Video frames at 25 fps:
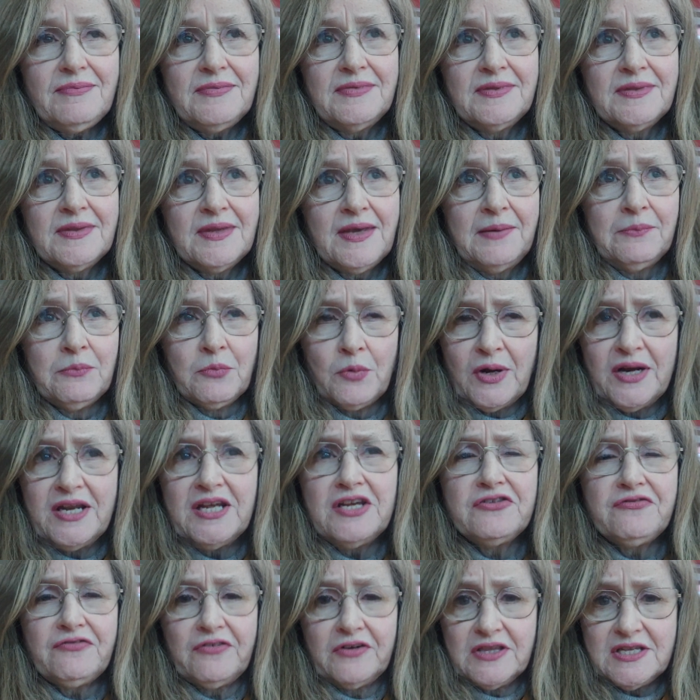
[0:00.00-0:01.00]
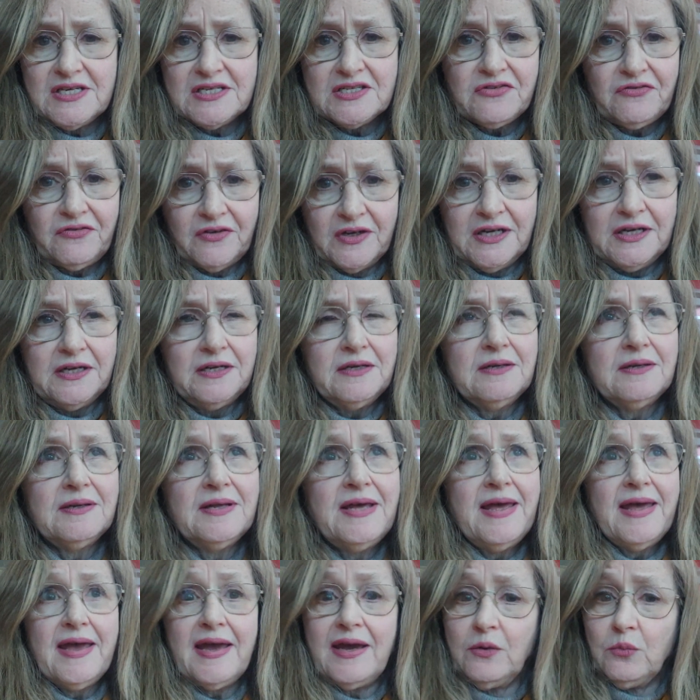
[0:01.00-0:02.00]
I'm ready for this fight,
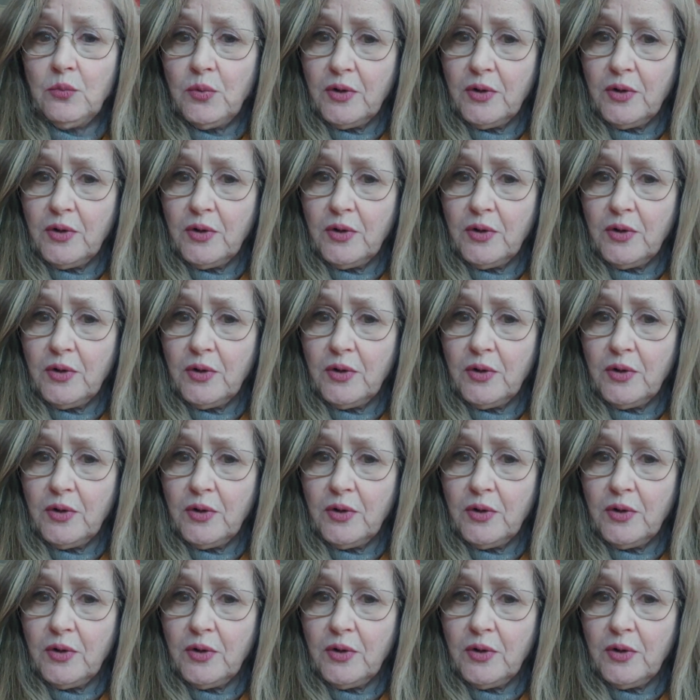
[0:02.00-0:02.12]
and